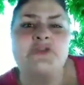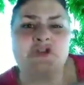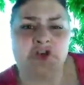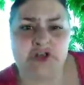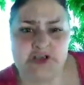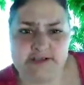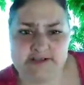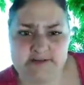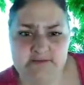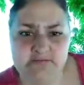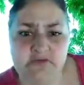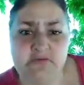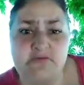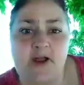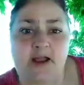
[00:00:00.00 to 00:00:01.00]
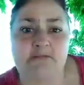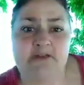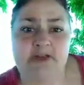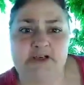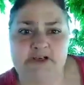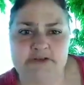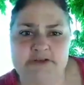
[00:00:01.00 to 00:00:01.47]
journey for five
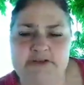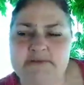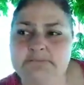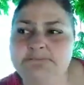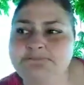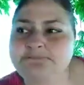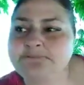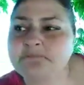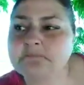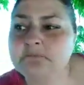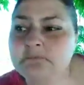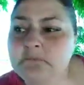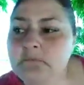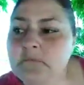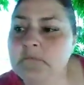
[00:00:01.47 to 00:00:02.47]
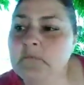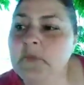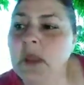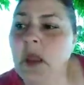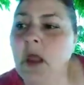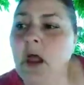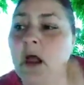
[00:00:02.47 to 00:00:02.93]
years.
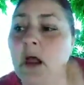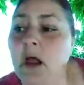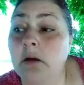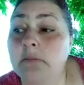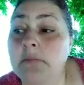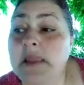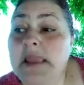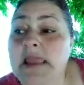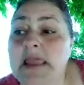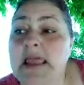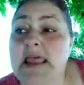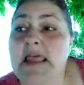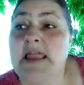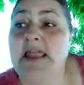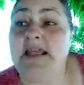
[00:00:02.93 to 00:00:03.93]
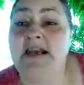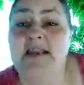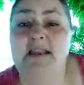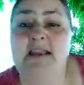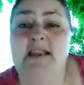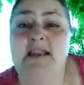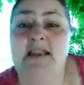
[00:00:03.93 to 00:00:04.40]
Um, and
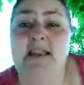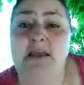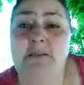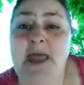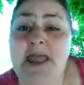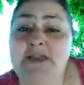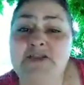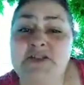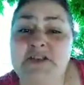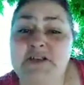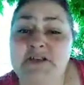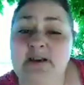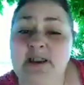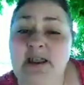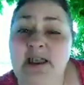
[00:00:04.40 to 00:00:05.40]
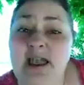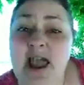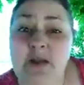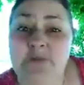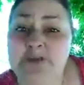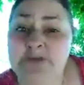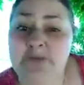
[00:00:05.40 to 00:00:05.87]
imagine
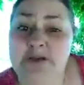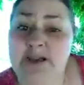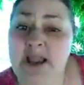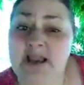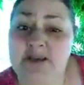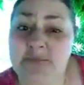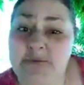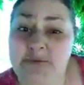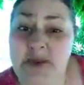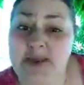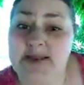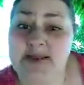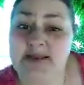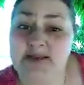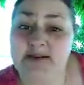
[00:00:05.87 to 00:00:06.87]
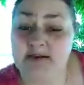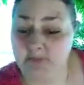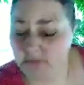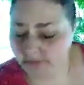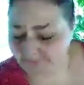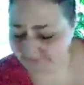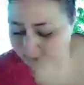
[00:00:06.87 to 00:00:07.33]
how much money I could be
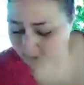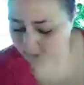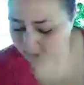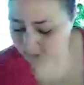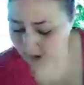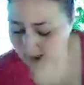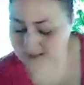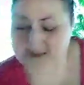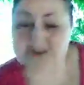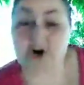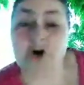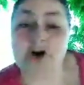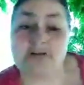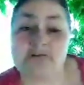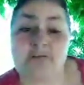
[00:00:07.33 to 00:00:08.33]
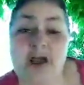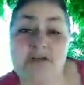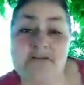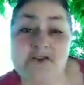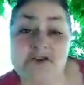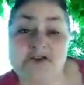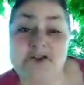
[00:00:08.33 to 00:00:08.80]
making whenever I started
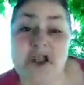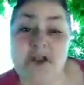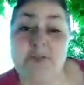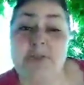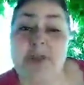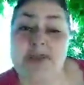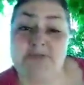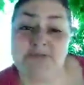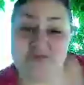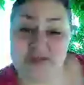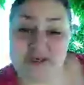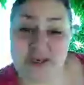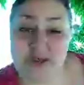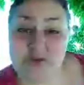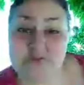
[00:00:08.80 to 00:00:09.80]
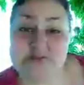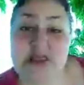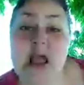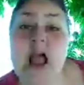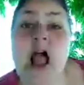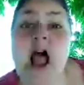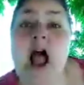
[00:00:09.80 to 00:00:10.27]
five years ago making videos.
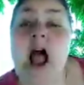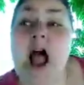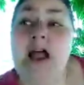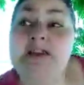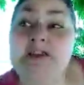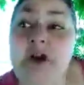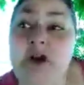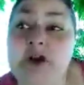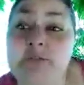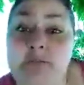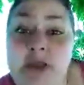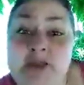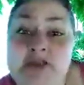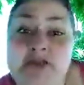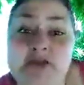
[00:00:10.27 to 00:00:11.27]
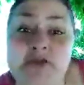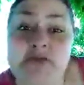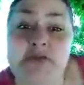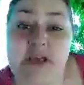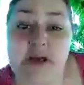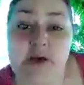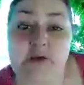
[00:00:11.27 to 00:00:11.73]
I started my YouTube
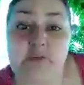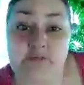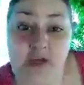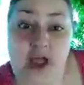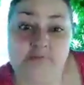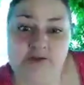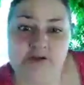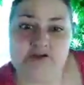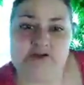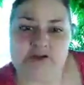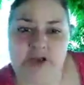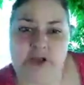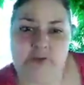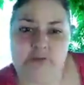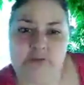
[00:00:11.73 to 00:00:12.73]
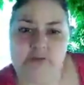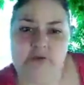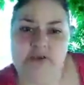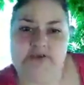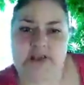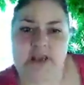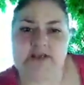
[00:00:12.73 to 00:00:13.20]
channel five years ago
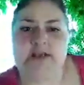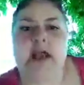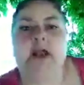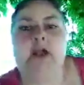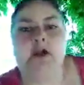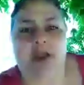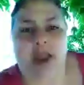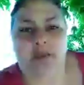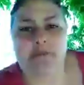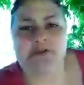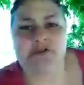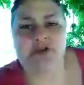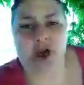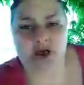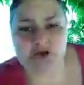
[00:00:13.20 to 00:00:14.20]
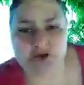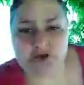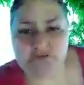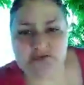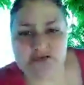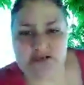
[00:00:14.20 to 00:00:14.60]
because I was like, okay, I'm gonna try to do